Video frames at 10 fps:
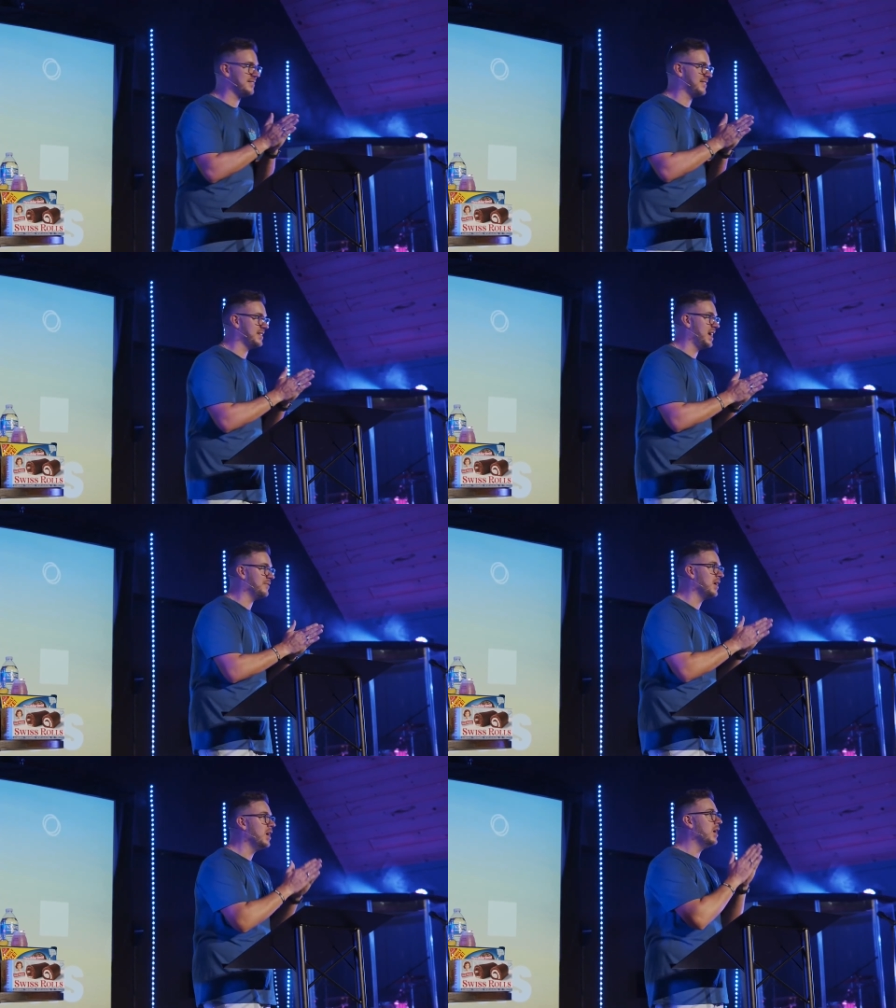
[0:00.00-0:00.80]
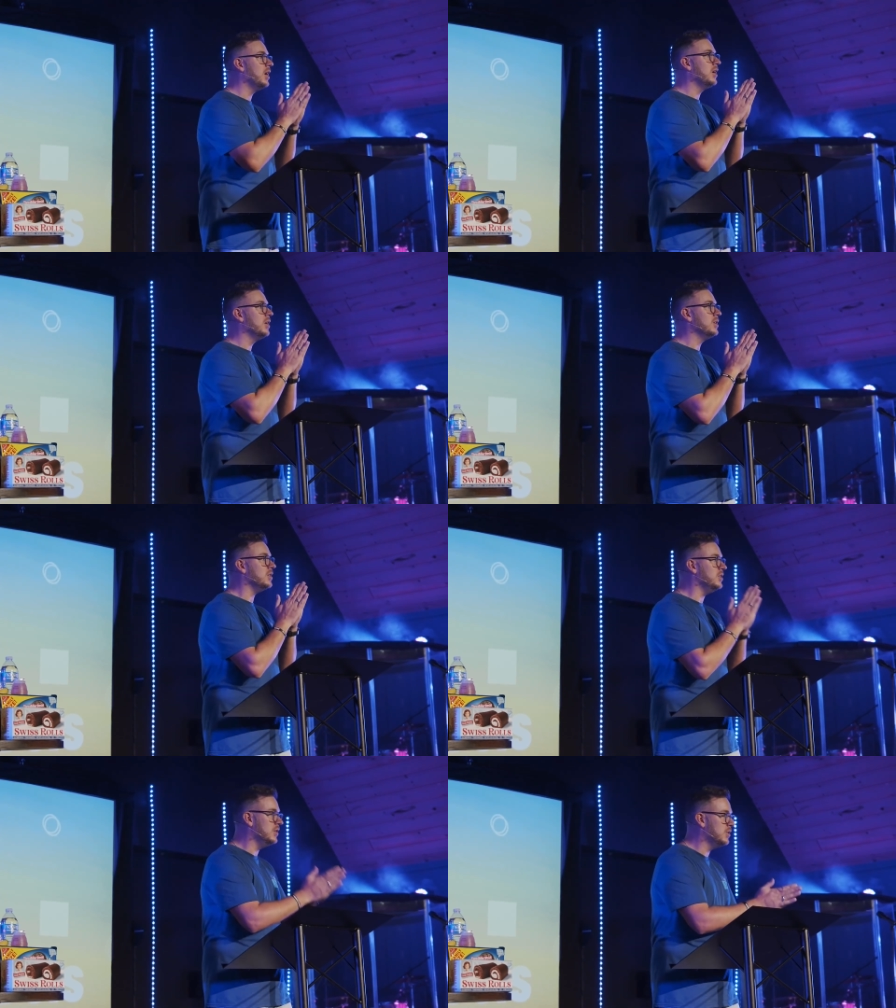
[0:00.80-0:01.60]
this enough.
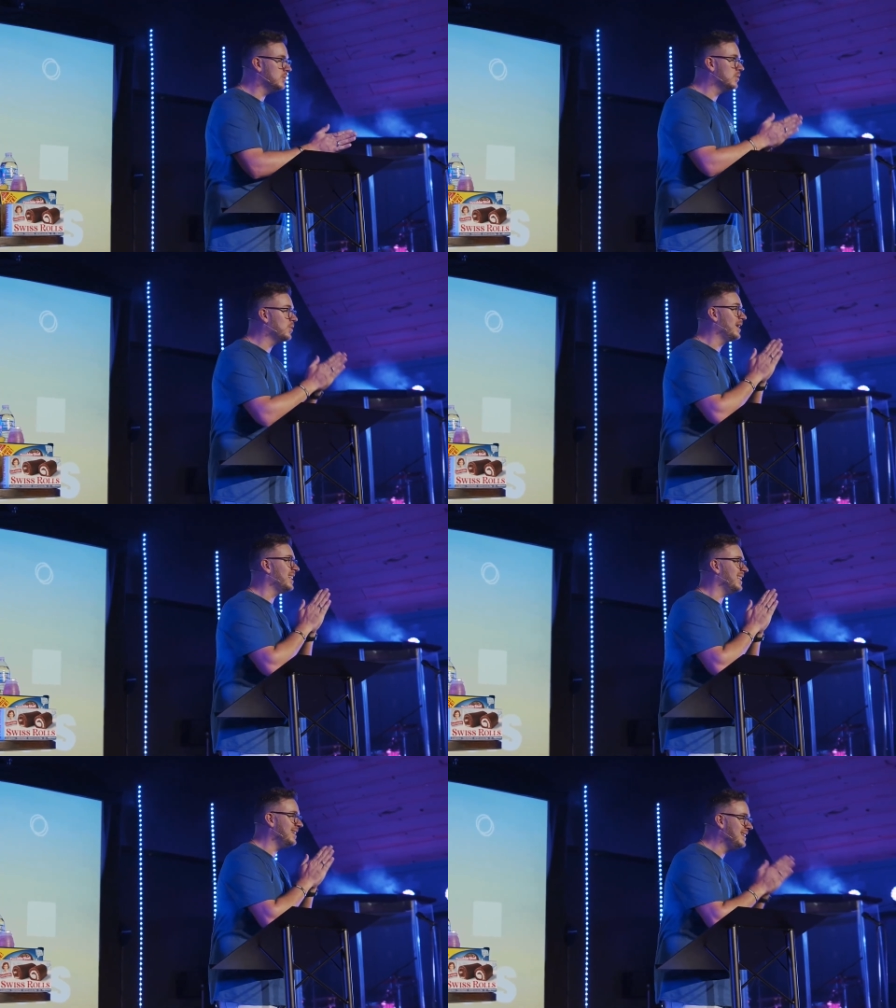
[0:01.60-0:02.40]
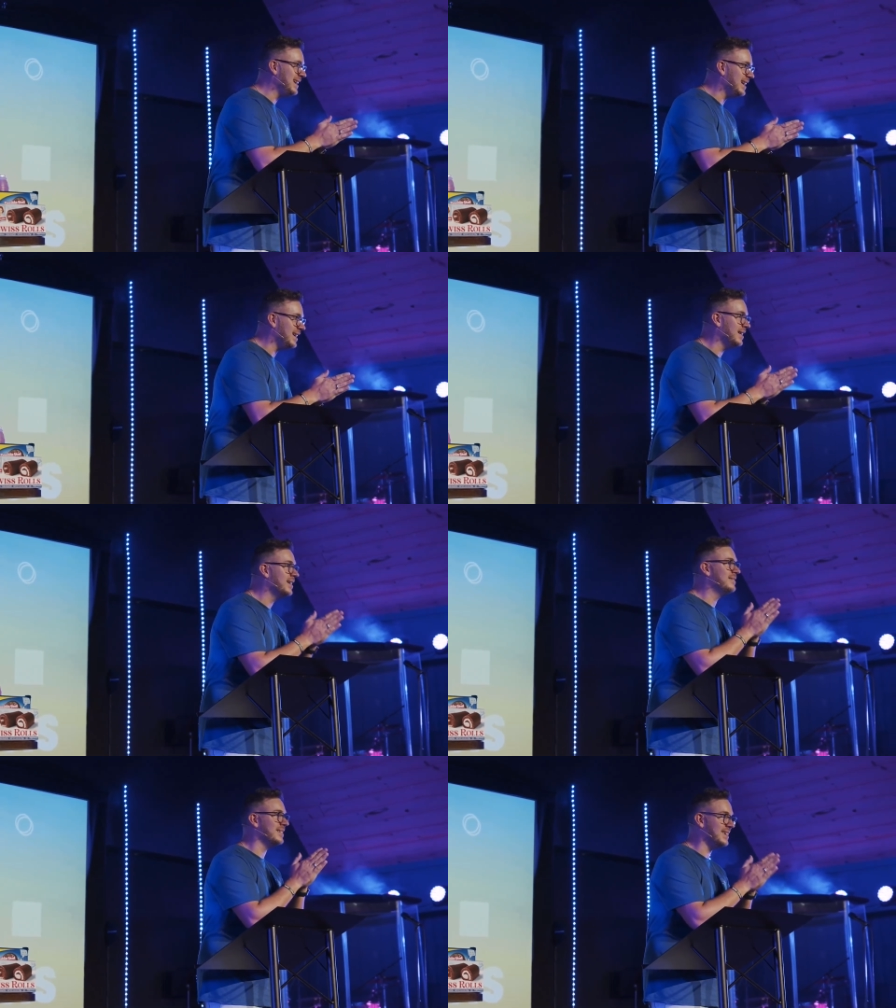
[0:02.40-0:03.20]
You need
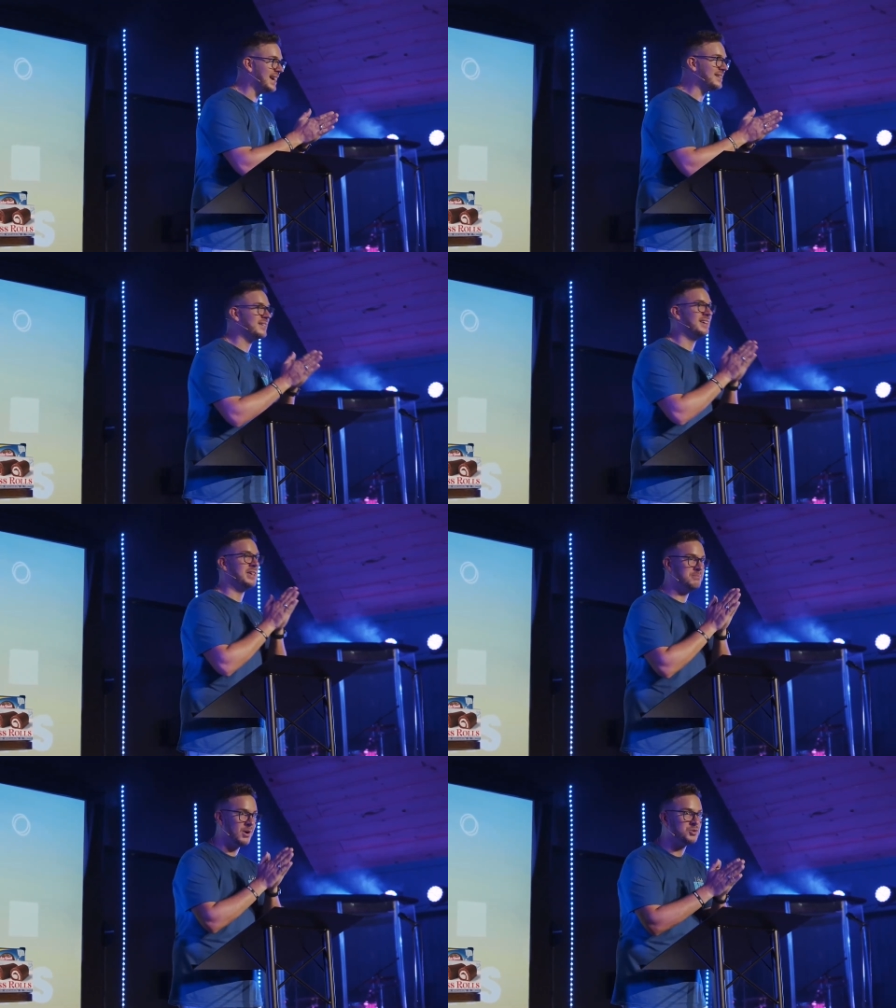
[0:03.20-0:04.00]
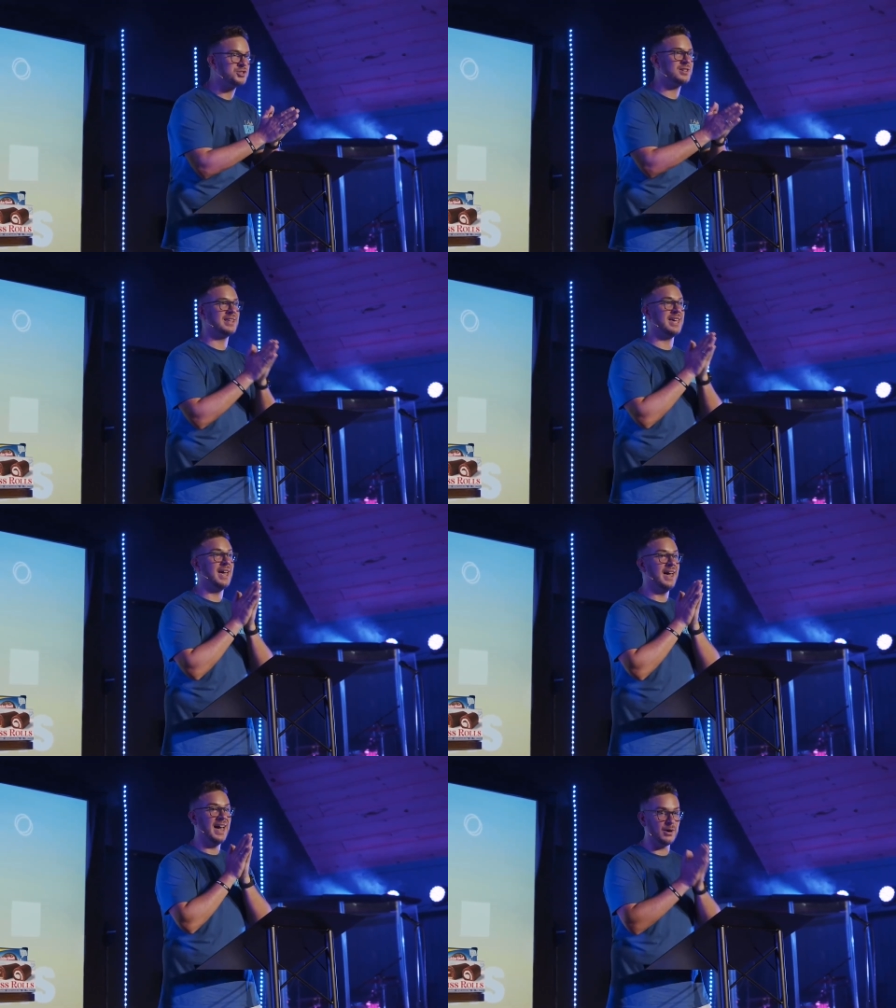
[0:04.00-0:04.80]
to get emotionally
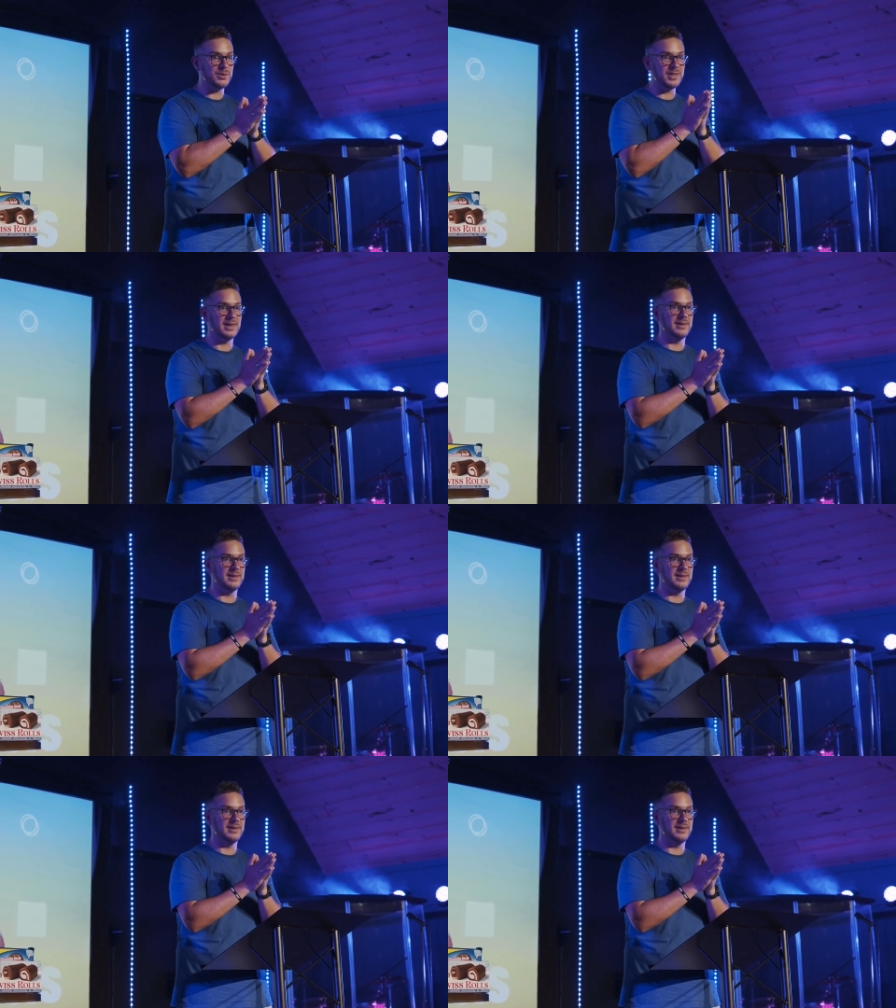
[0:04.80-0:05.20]
healthy.